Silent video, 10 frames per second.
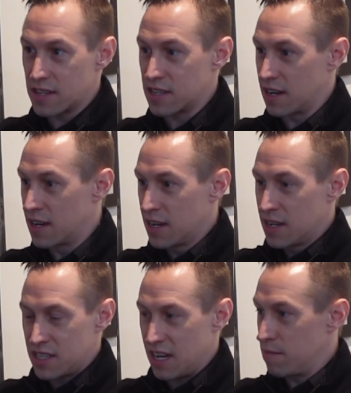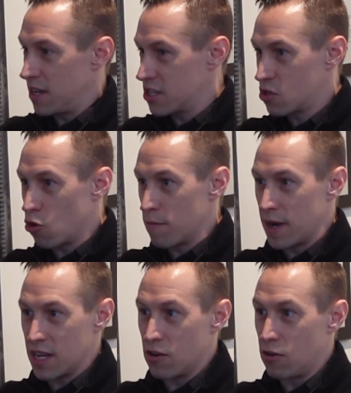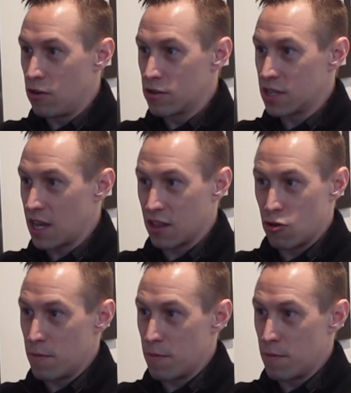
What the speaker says: And team didn't score many goals. And then lo and